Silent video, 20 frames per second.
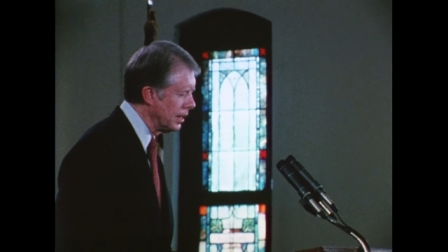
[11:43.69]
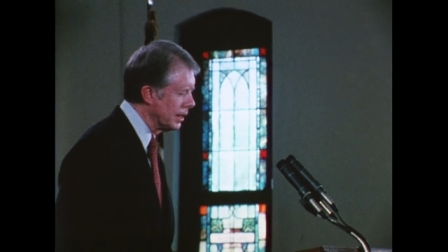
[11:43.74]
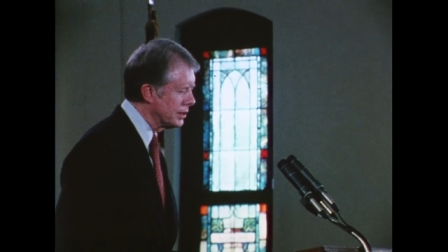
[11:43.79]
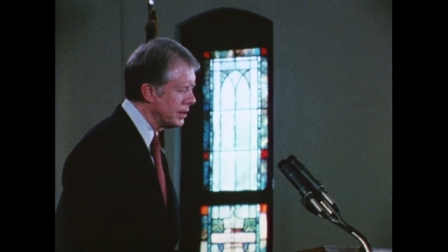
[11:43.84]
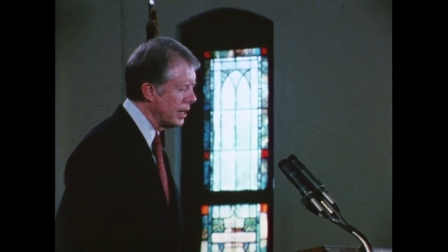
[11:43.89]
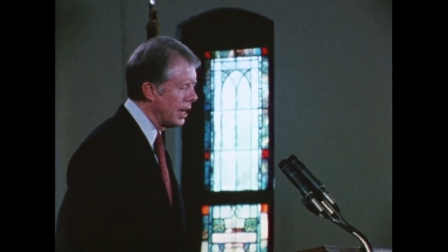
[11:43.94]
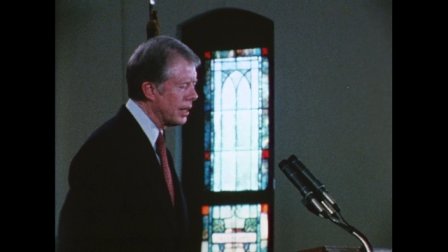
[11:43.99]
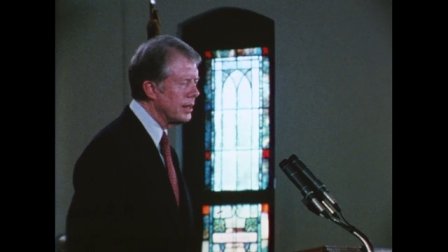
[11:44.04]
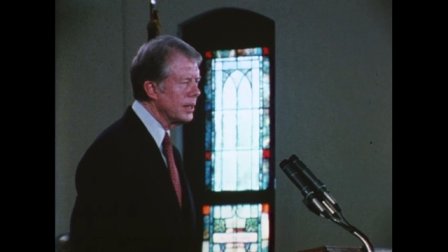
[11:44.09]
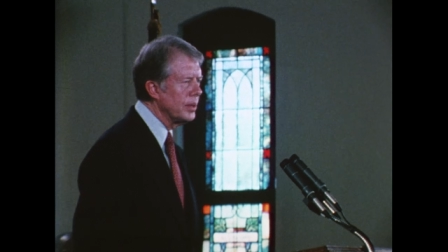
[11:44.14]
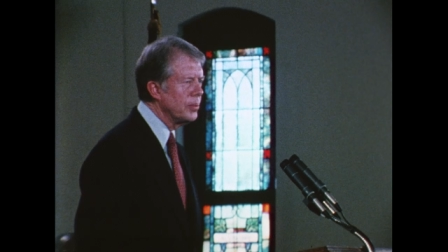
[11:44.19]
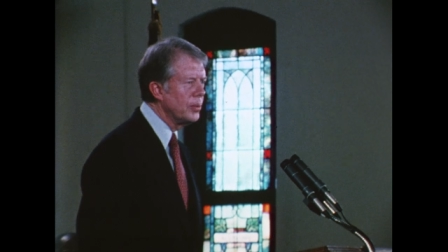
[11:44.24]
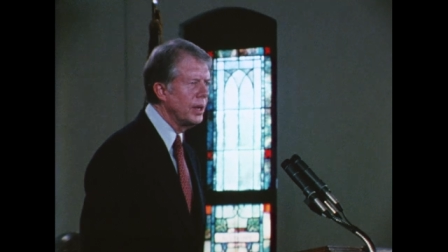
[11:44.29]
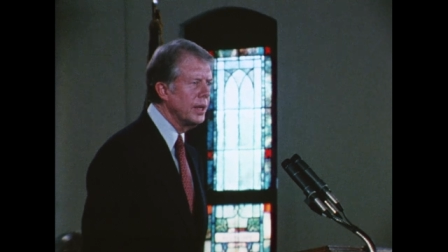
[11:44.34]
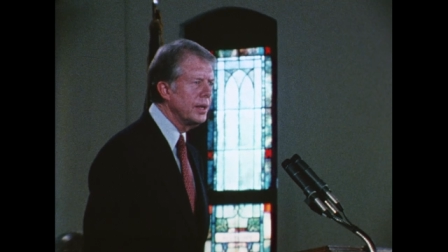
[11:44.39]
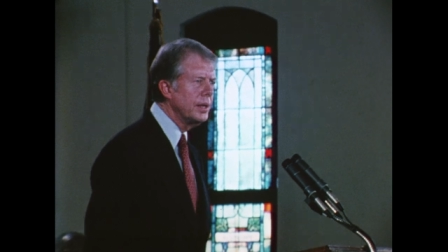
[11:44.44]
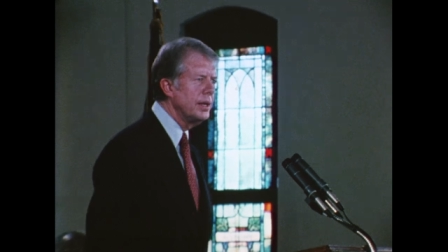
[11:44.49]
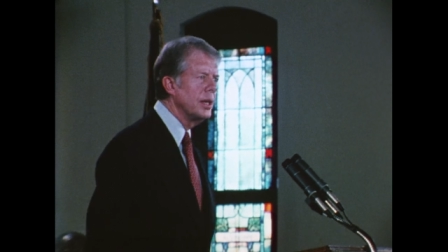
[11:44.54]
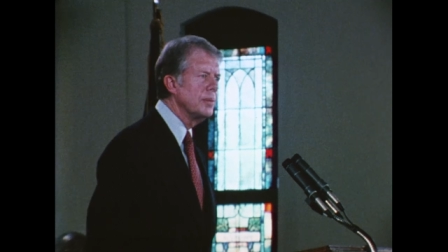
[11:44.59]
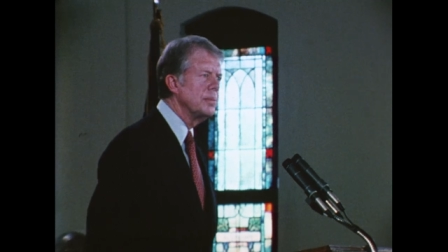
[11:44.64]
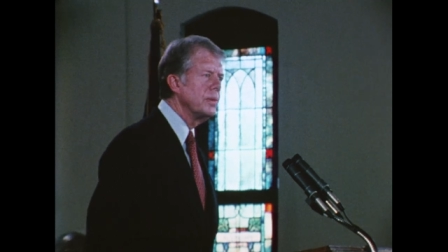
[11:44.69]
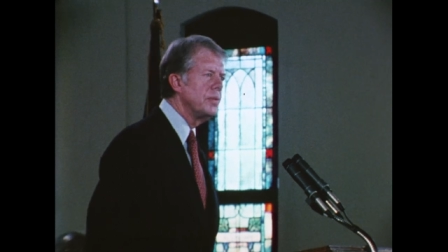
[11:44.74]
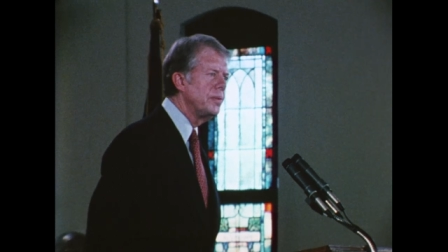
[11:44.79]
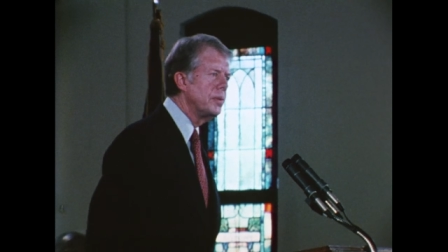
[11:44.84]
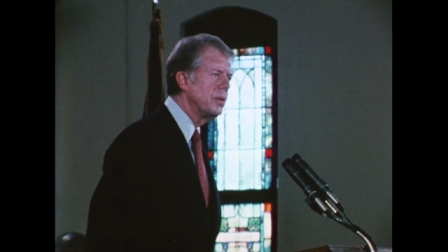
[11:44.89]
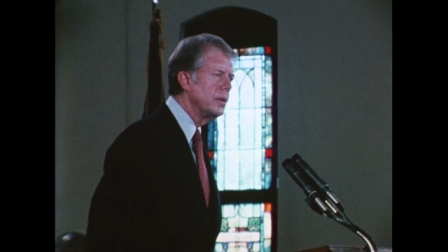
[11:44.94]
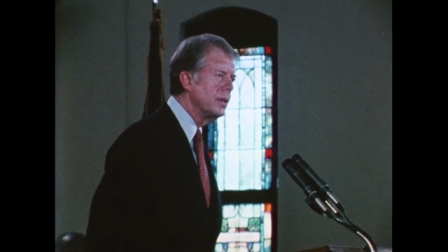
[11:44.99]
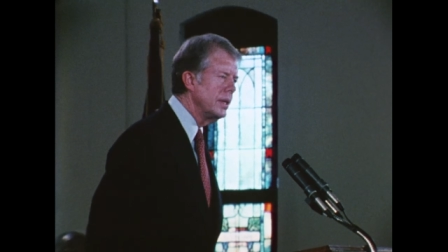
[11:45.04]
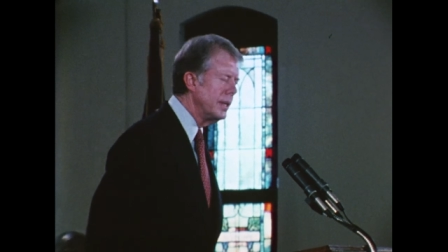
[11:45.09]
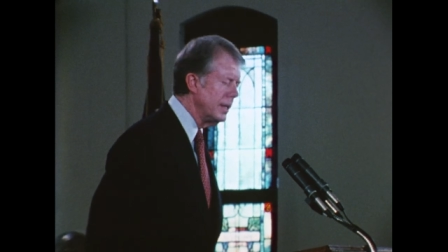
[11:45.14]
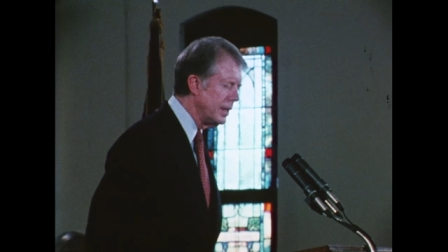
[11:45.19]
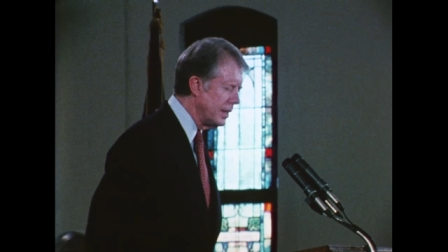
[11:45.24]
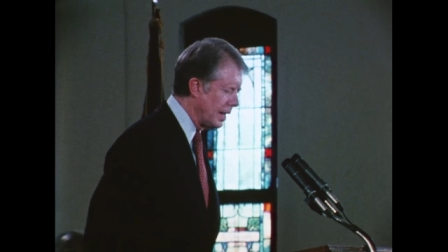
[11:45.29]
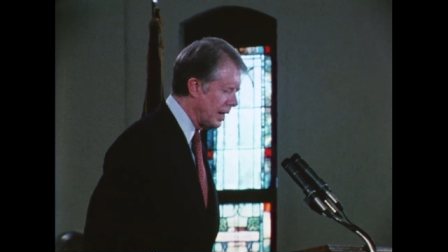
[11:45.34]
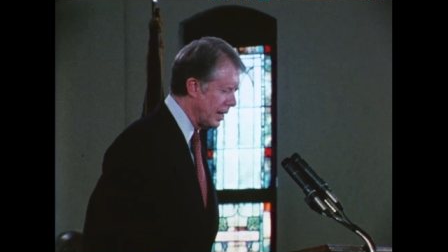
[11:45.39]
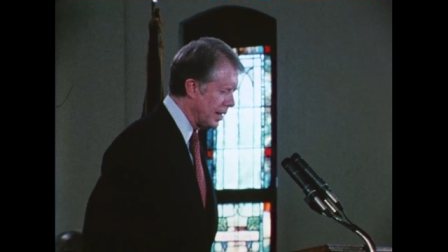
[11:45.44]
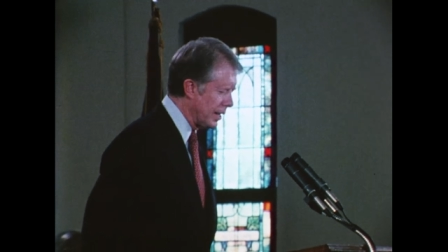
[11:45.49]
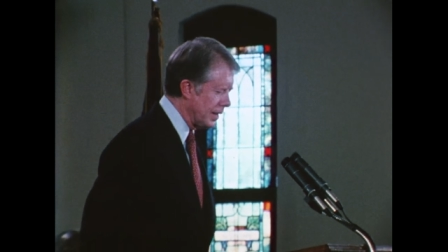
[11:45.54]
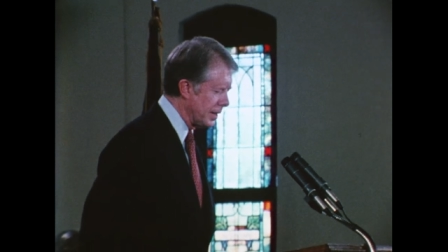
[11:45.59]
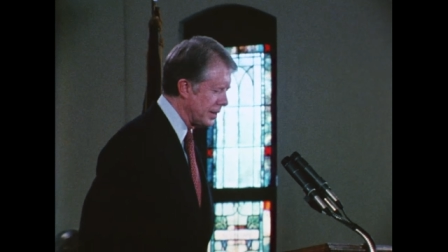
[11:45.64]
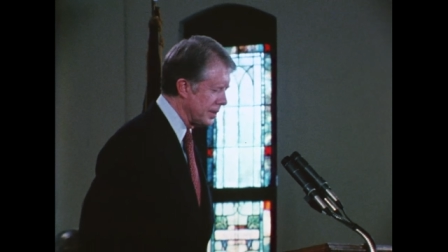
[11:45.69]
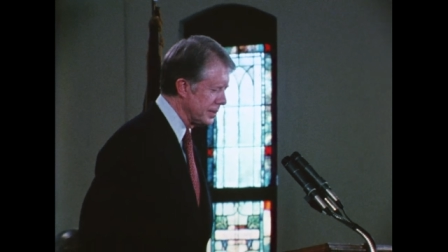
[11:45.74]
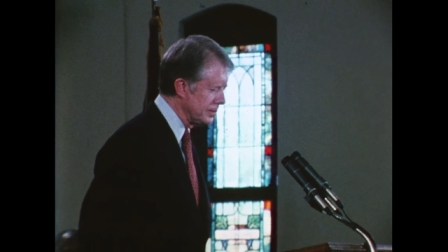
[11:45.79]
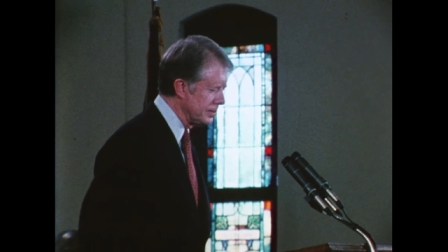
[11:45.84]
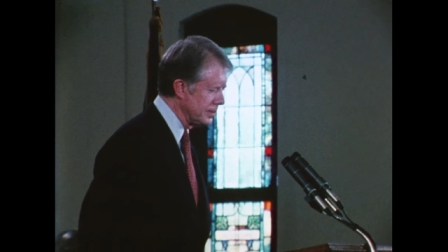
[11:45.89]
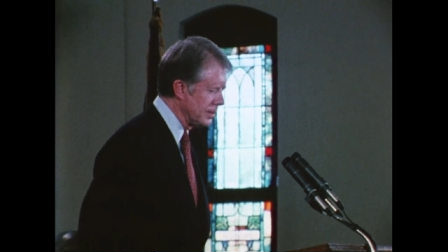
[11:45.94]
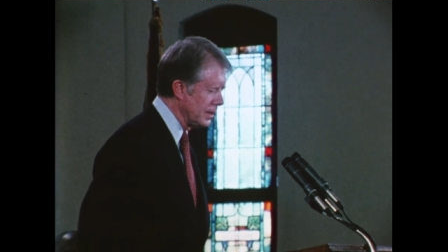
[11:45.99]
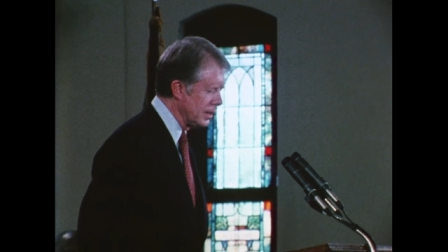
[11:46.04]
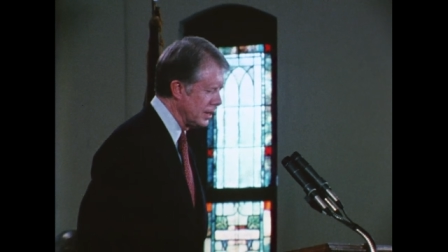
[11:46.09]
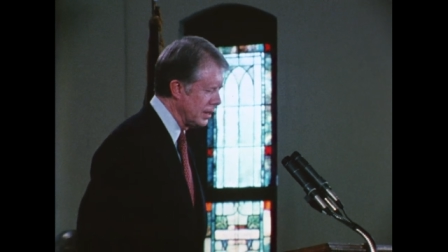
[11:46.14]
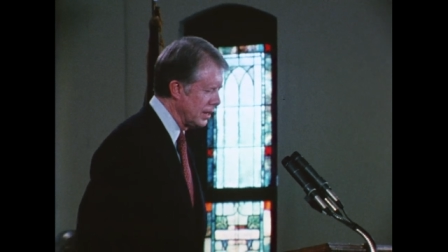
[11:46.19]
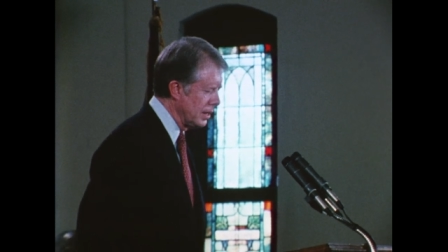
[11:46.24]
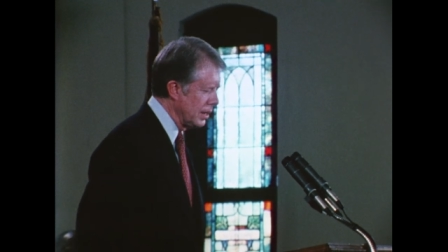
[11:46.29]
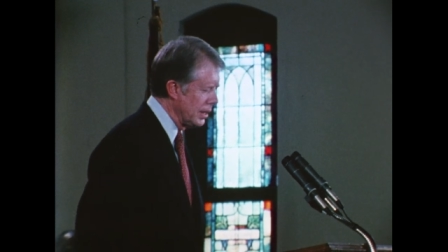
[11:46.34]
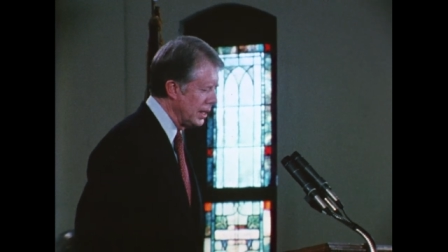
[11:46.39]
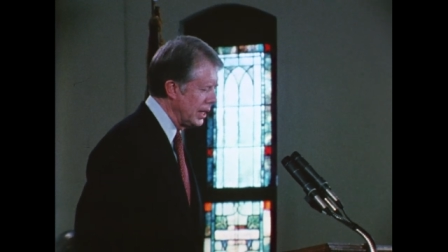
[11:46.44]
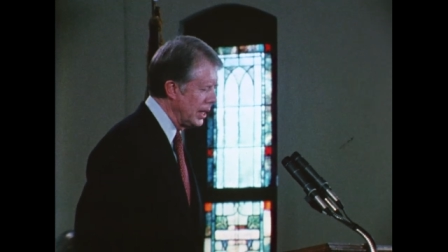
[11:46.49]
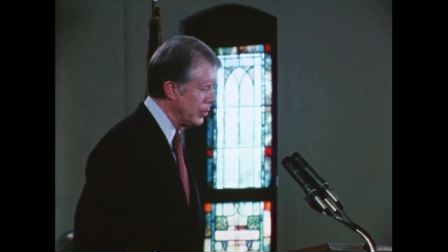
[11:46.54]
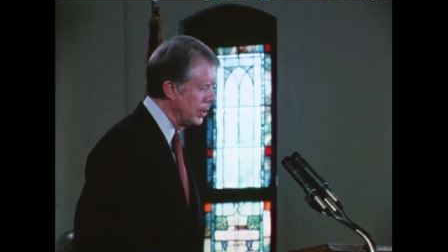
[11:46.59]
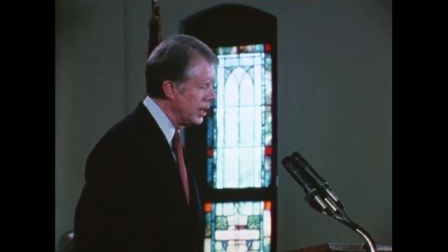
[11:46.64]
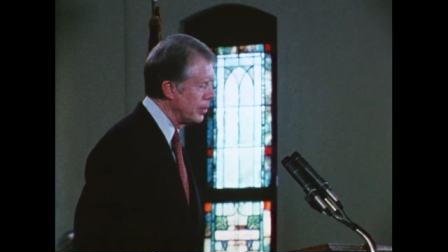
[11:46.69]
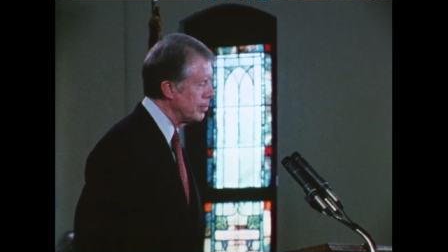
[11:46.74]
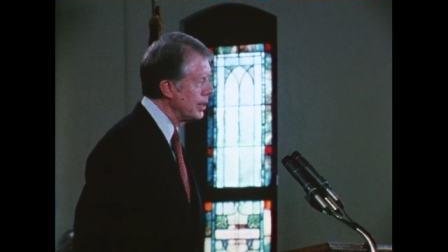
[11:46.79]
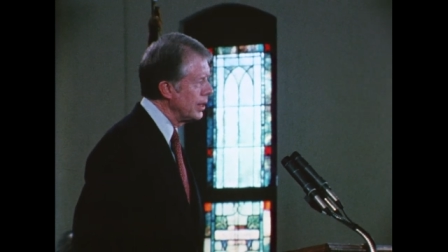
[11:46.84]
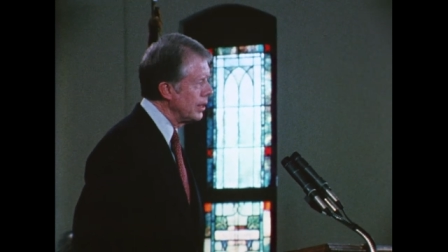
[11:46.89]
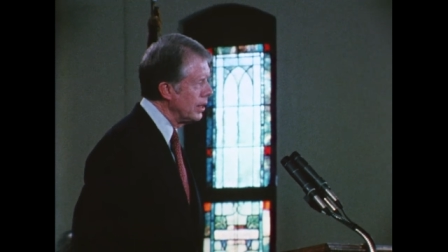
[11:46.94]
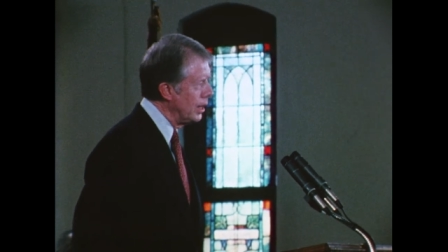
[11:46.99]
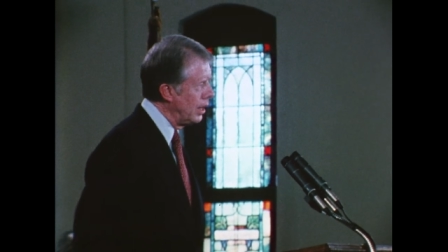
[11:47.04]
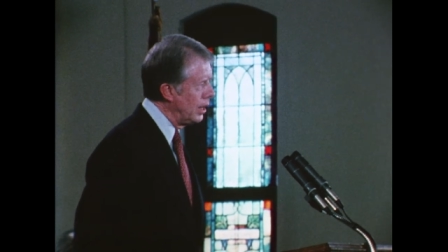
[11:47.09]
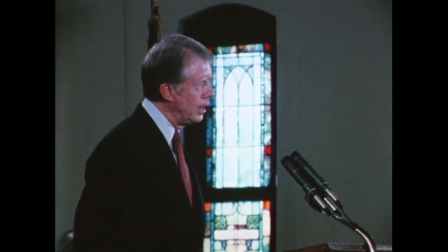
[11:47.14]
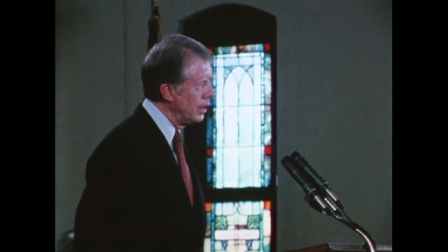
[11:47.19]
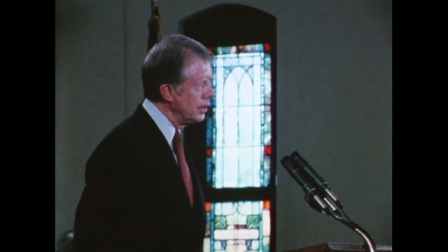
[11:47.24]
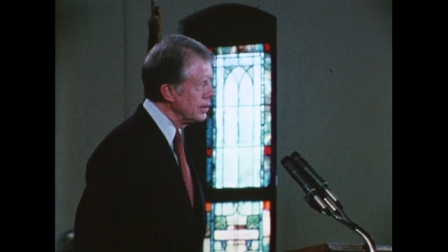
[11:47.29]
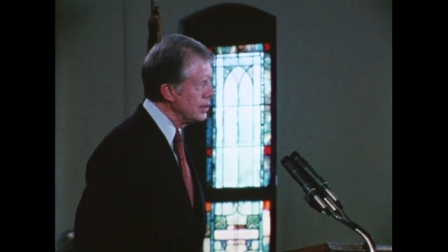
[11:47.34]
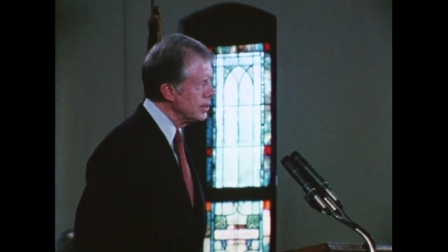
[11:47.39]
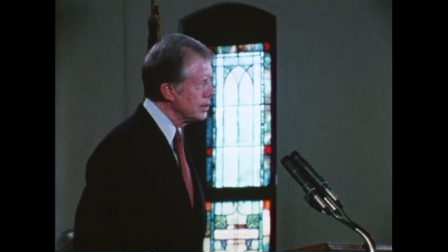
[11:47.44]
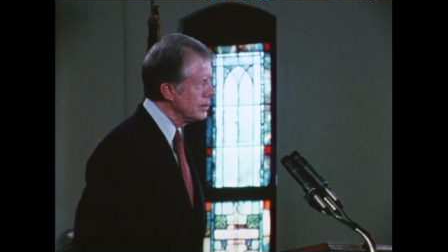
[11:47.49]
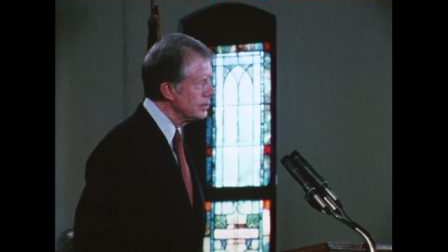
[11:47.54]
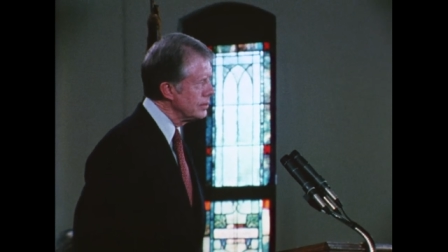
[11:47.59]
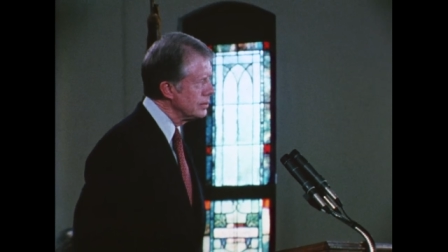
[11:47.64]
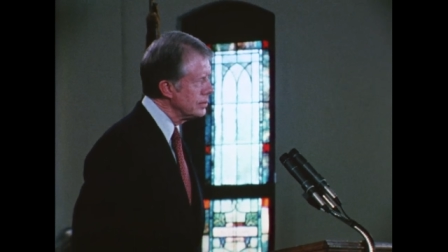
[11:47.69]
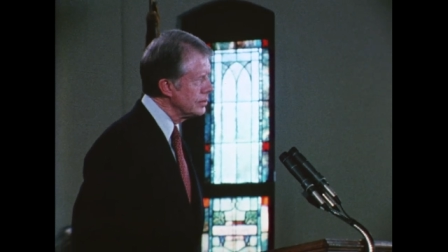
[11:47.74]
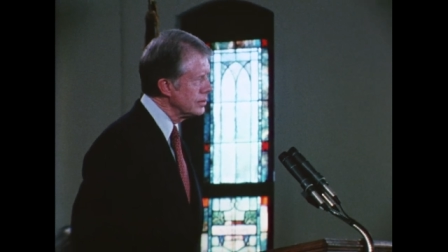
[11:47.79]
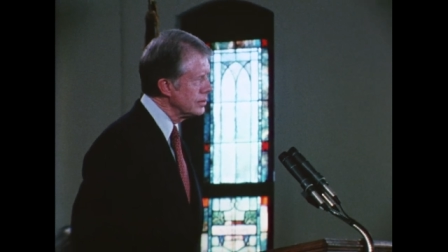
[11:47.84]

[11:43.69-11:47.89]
exactly one year before he died, he went beyond